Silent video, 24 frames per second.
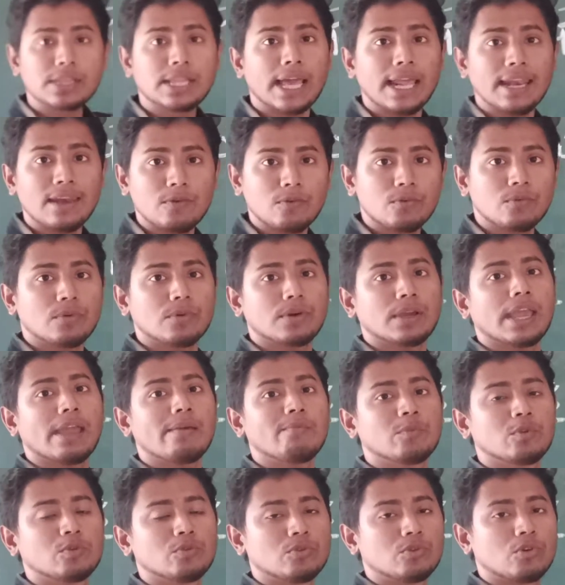then you
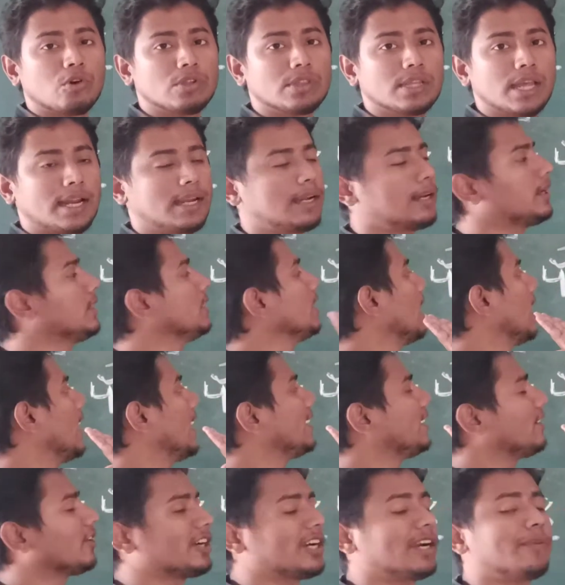came to know that
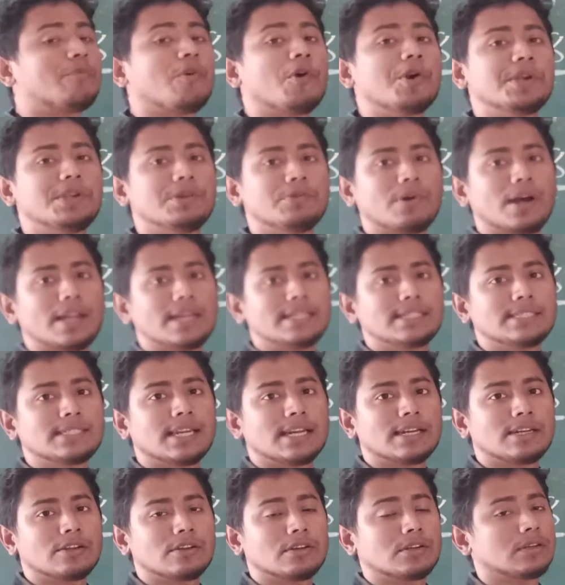841 is
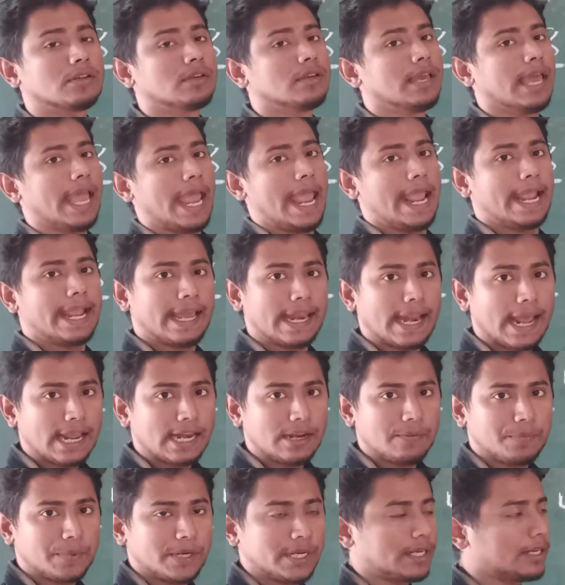greater. Again I
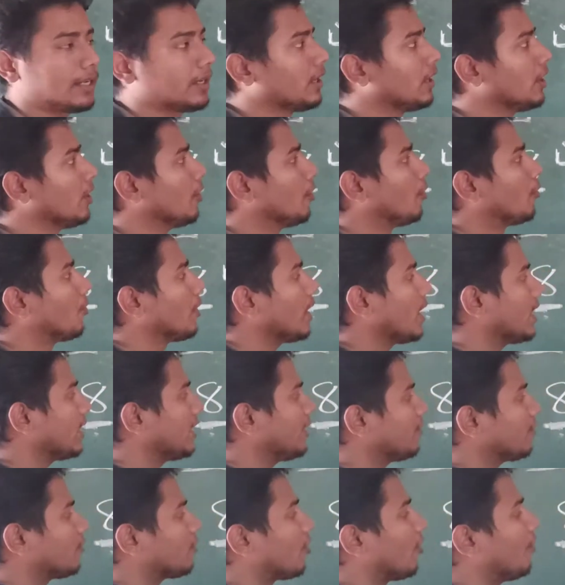repeat, when
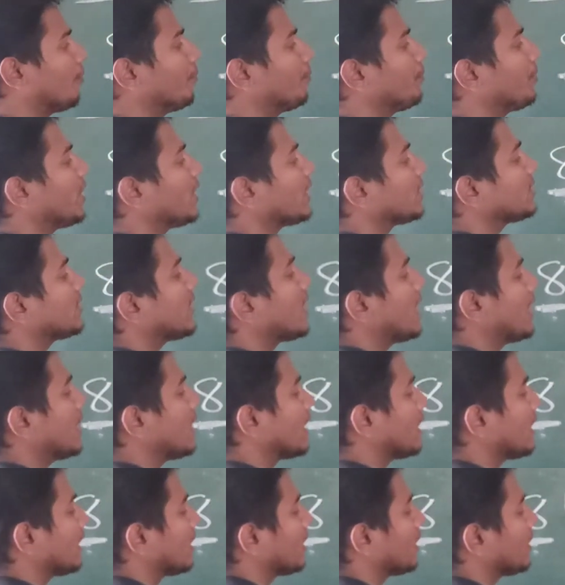you compare the
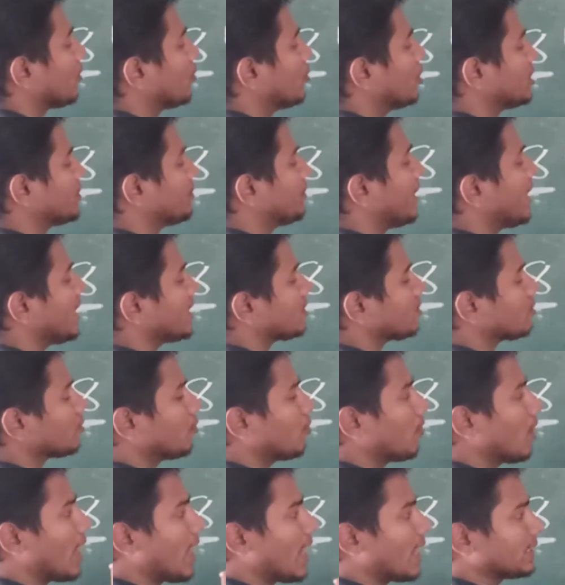which place?
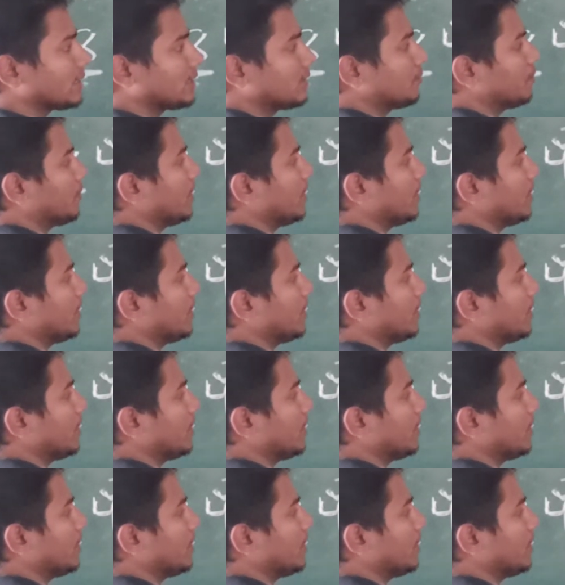Ones